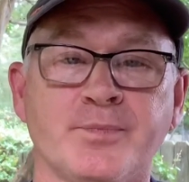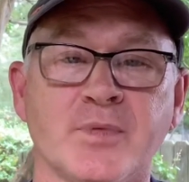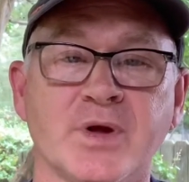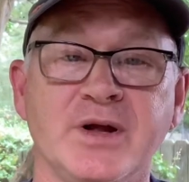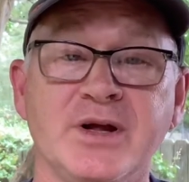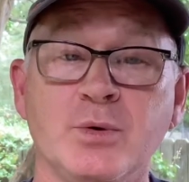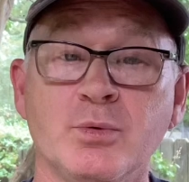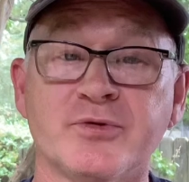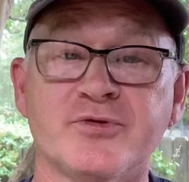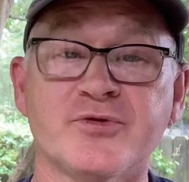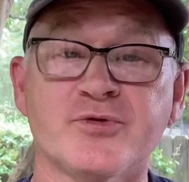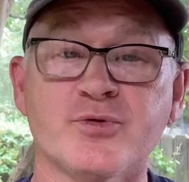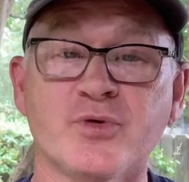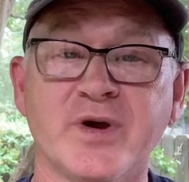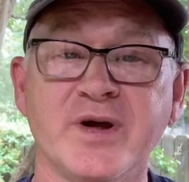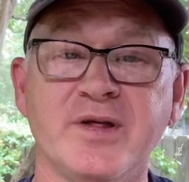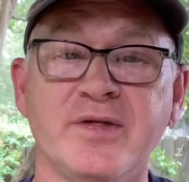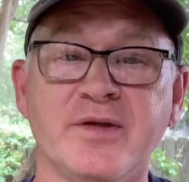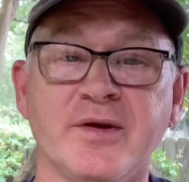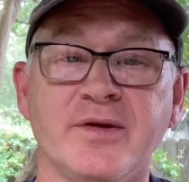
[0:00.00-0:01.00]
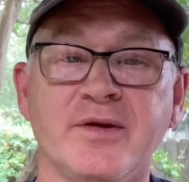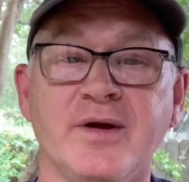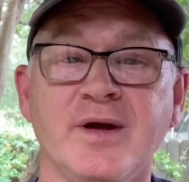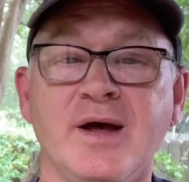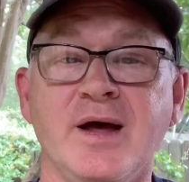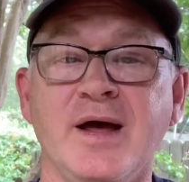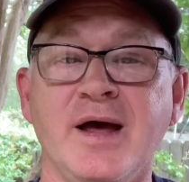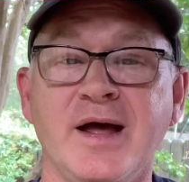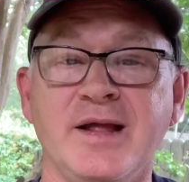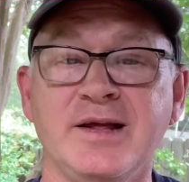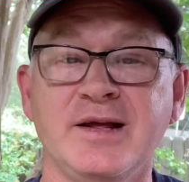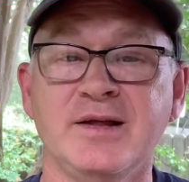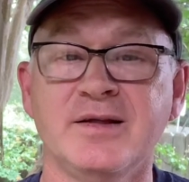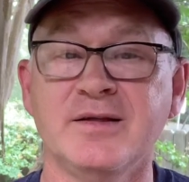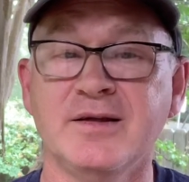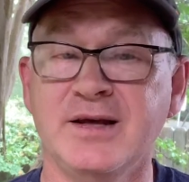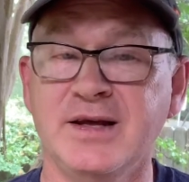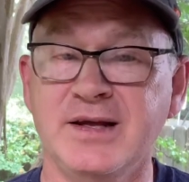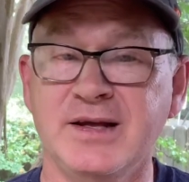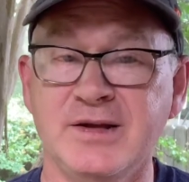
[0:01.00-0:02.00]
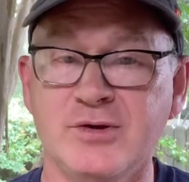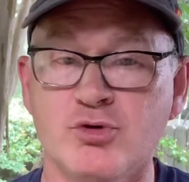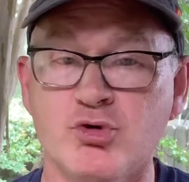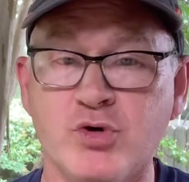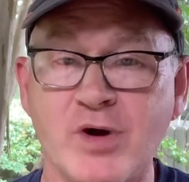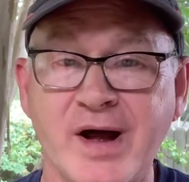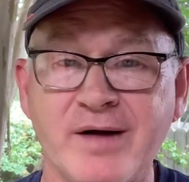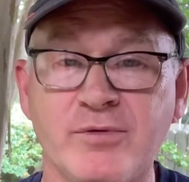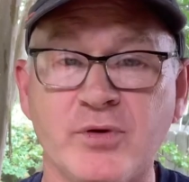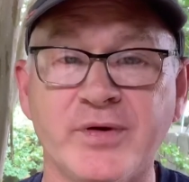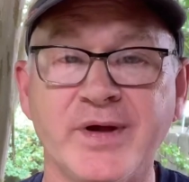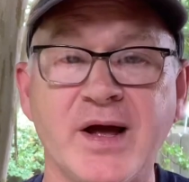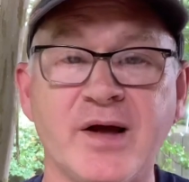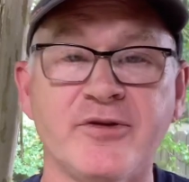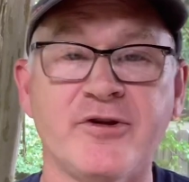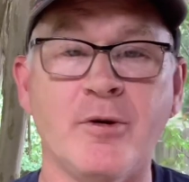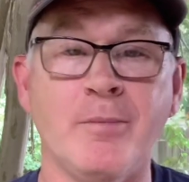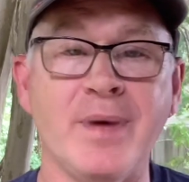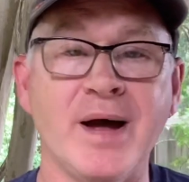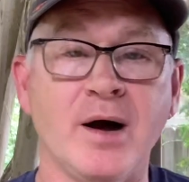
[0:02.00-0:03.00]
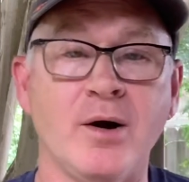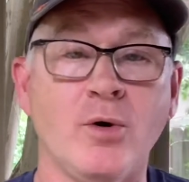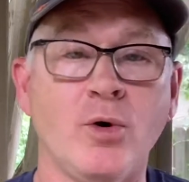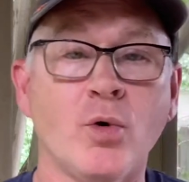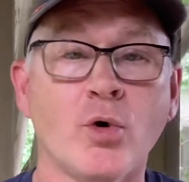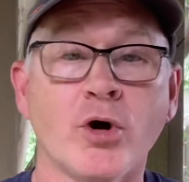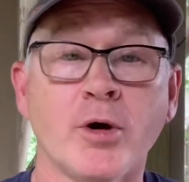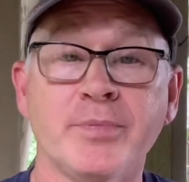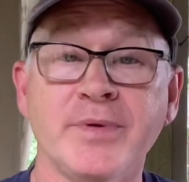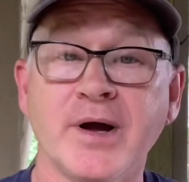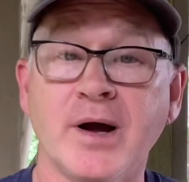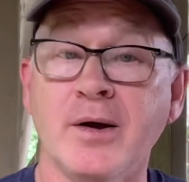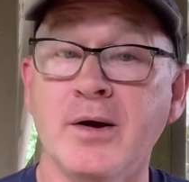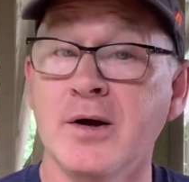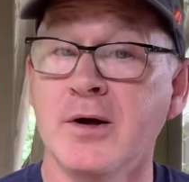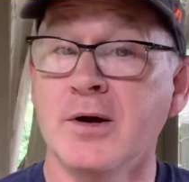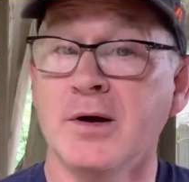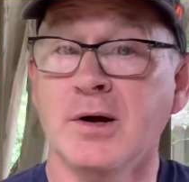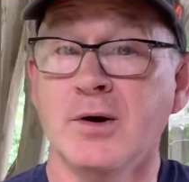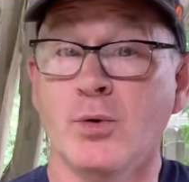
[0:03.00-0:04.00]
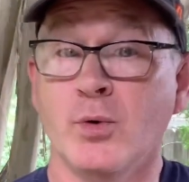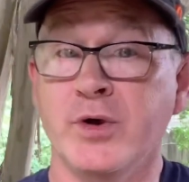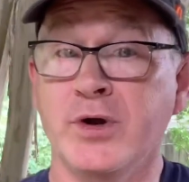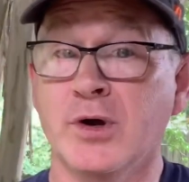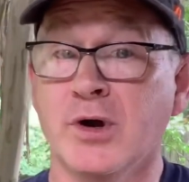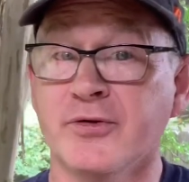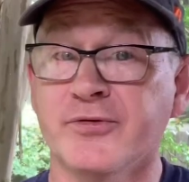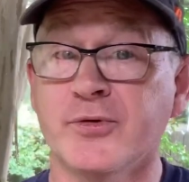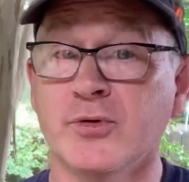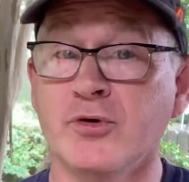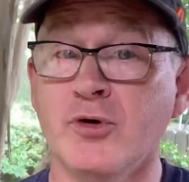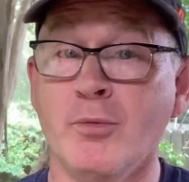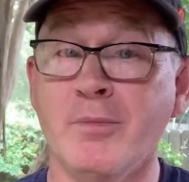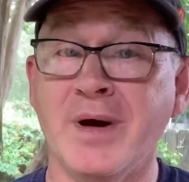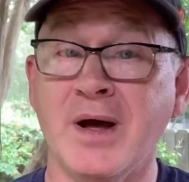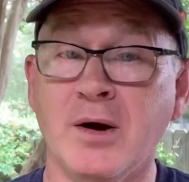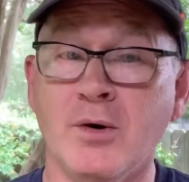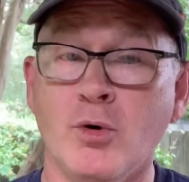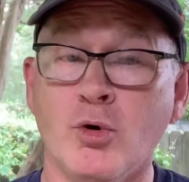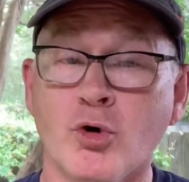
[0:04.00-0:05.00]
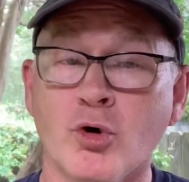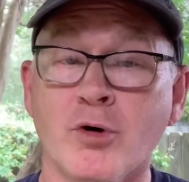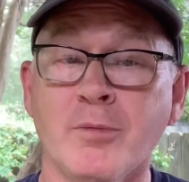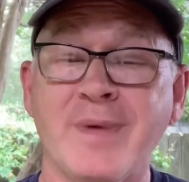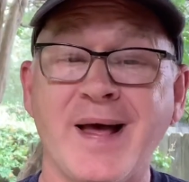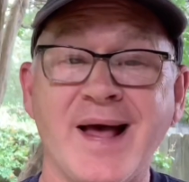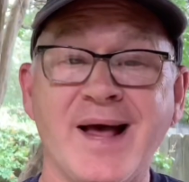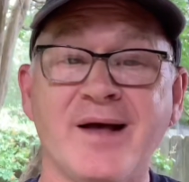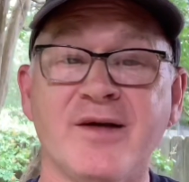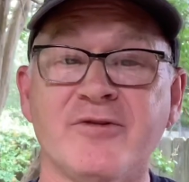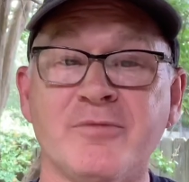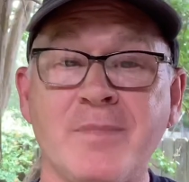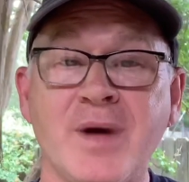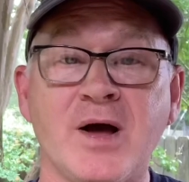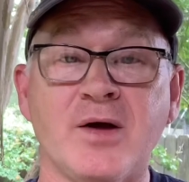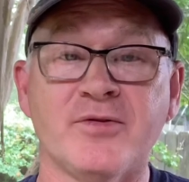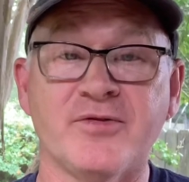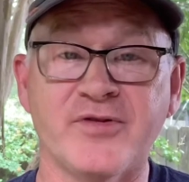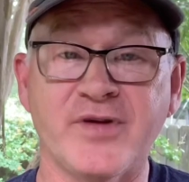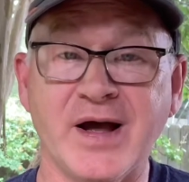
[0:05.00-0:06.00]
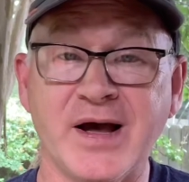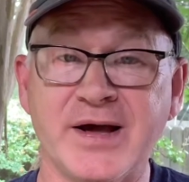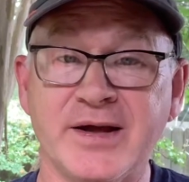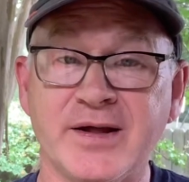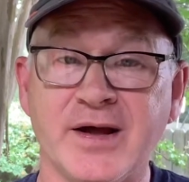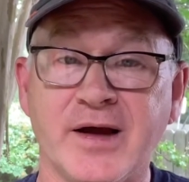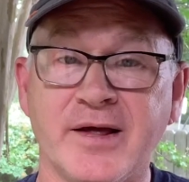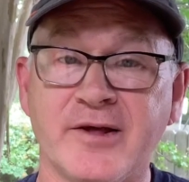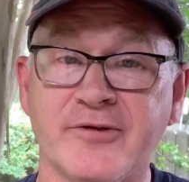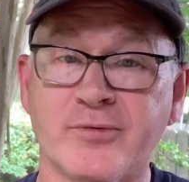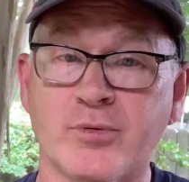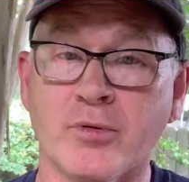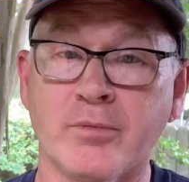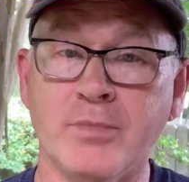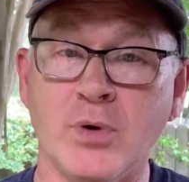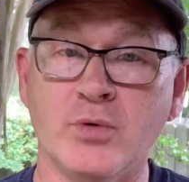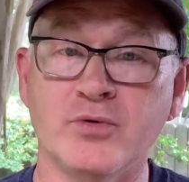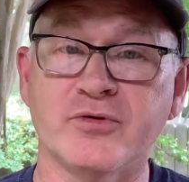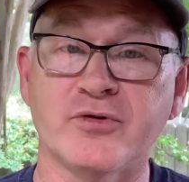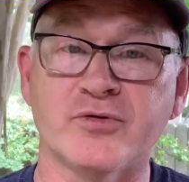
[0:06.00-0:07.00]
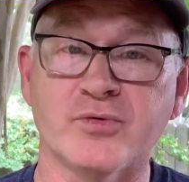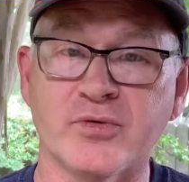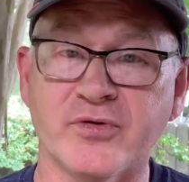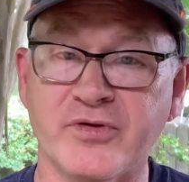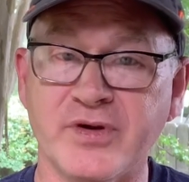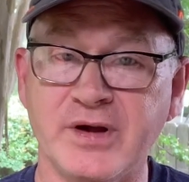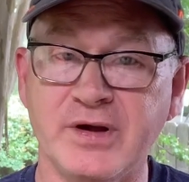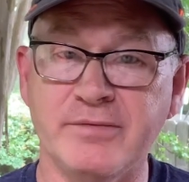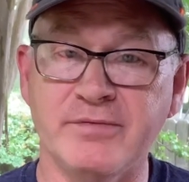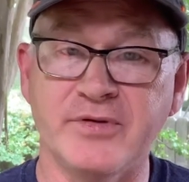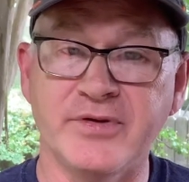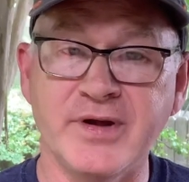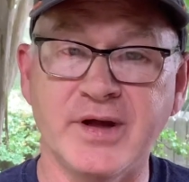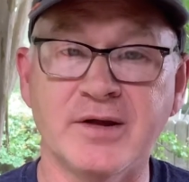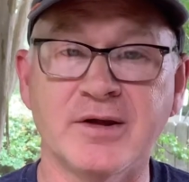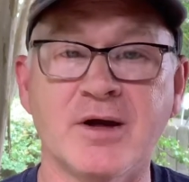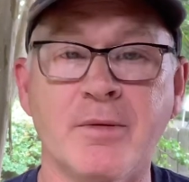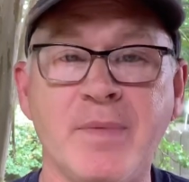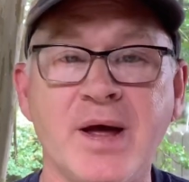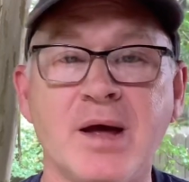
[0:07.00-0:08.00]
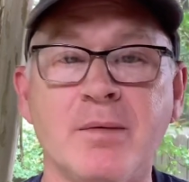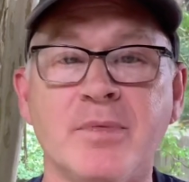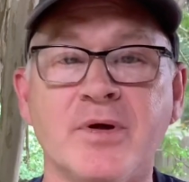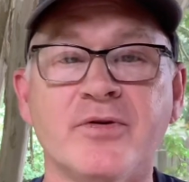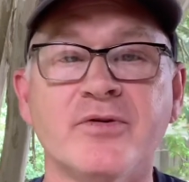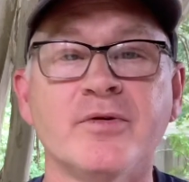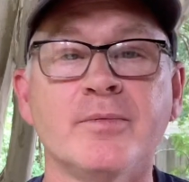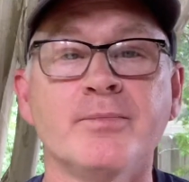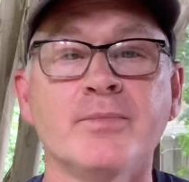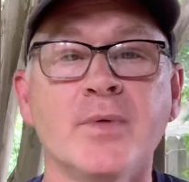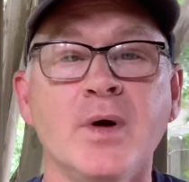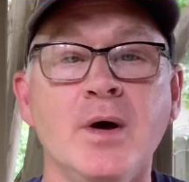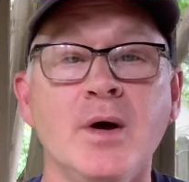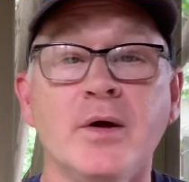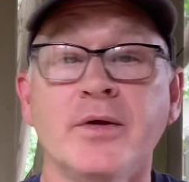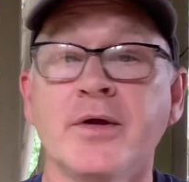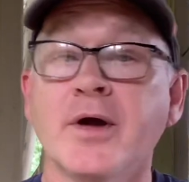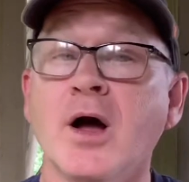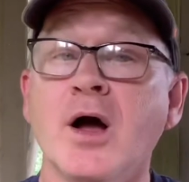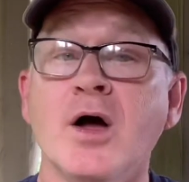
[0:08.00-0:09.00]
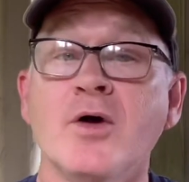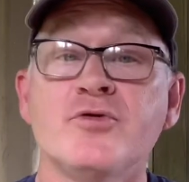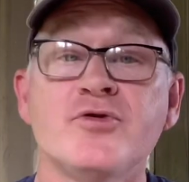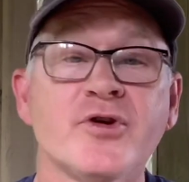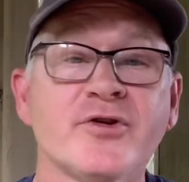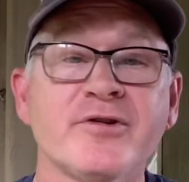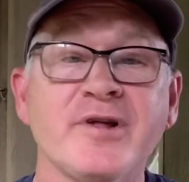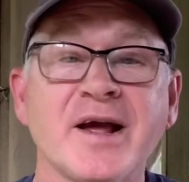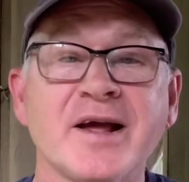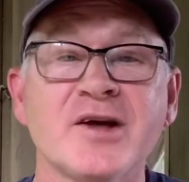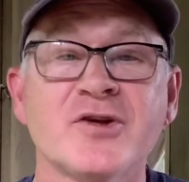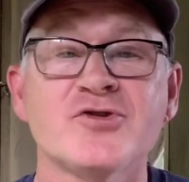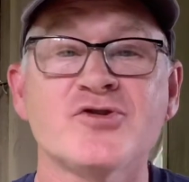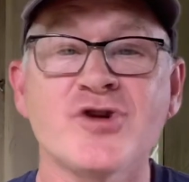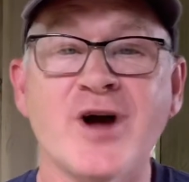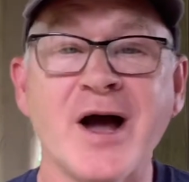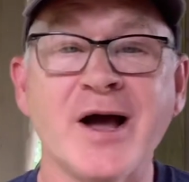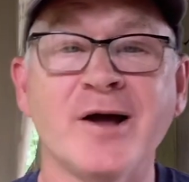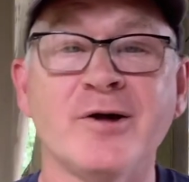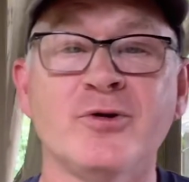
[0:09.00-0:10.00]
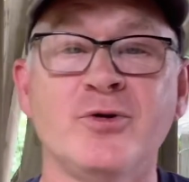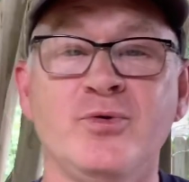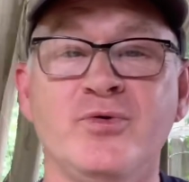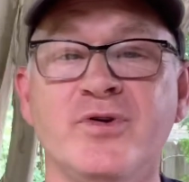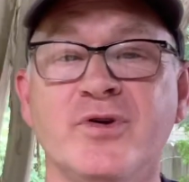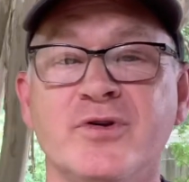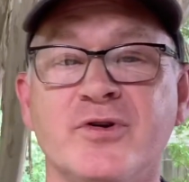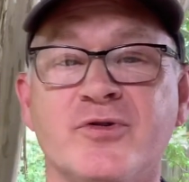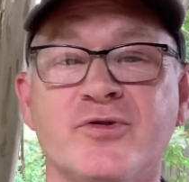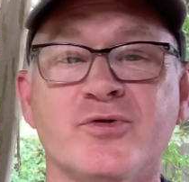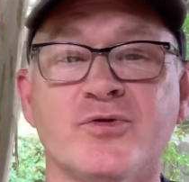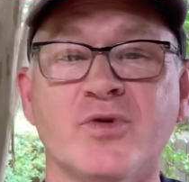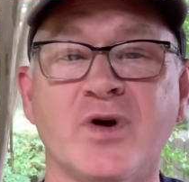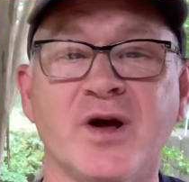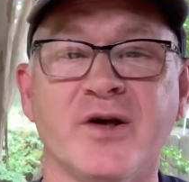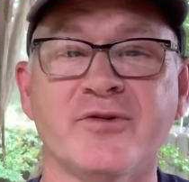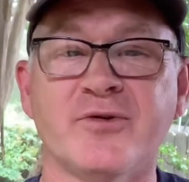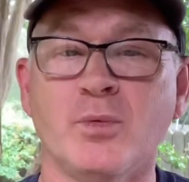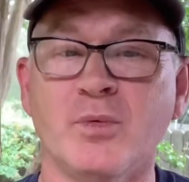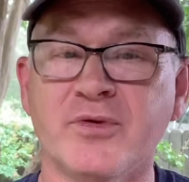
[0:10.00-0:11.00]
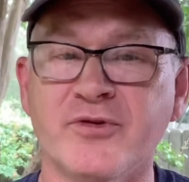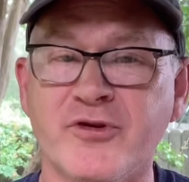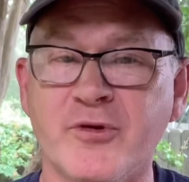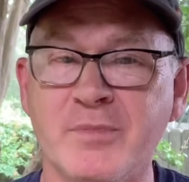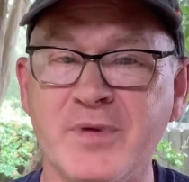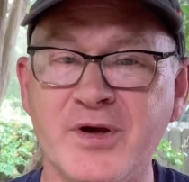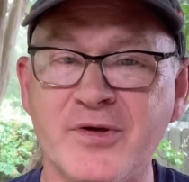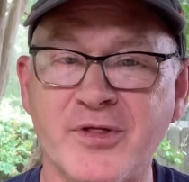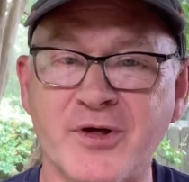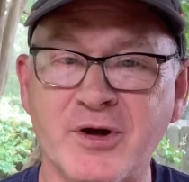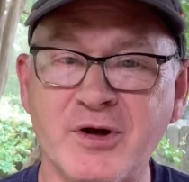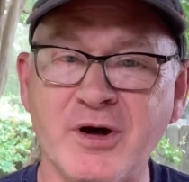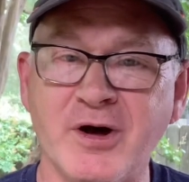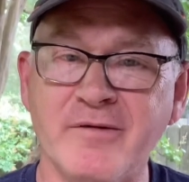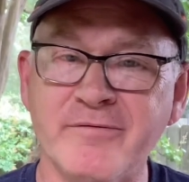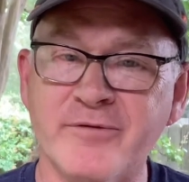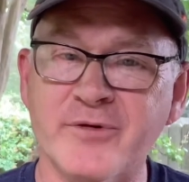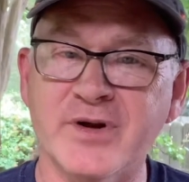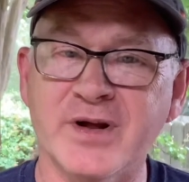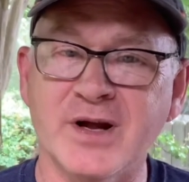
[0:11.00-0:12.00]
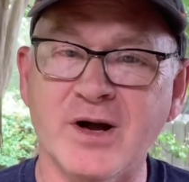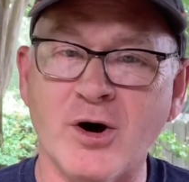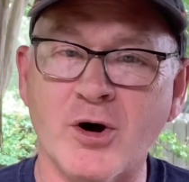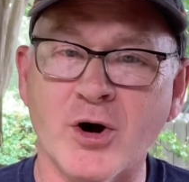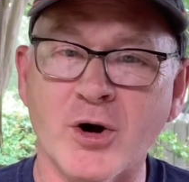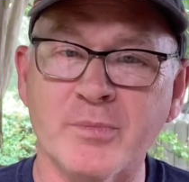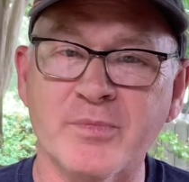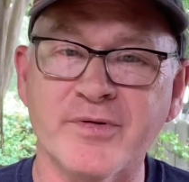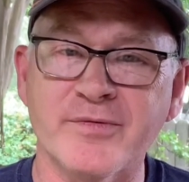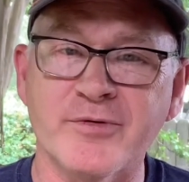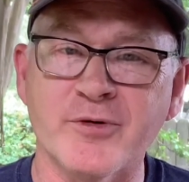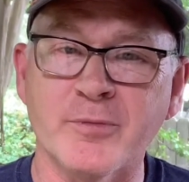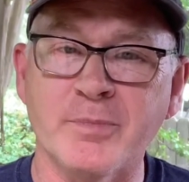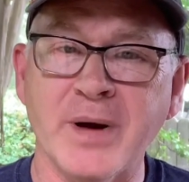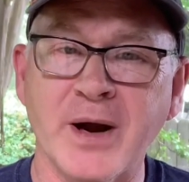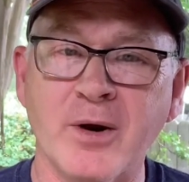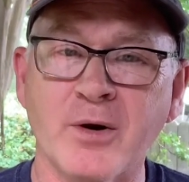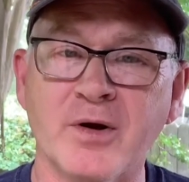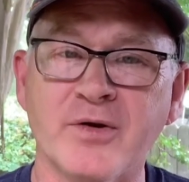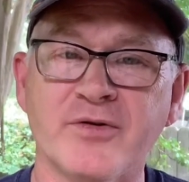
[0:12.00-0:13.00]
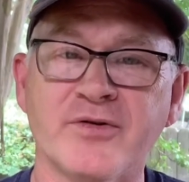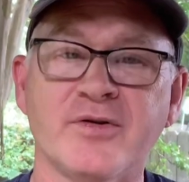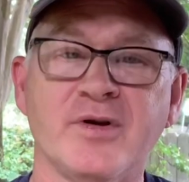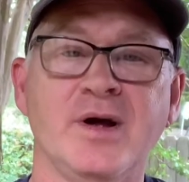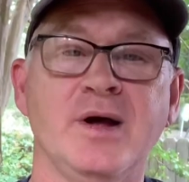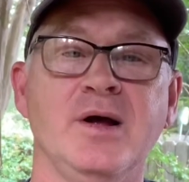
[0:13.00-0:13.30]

And he was strengthened, and he traveled down to Mount Horeb. Now, we also know Mount Horeb as Mount Sinai. That's where Moses received the Ten Commandments. Now, just like a child who's in distress and wants to be in the comforting arms of their parents,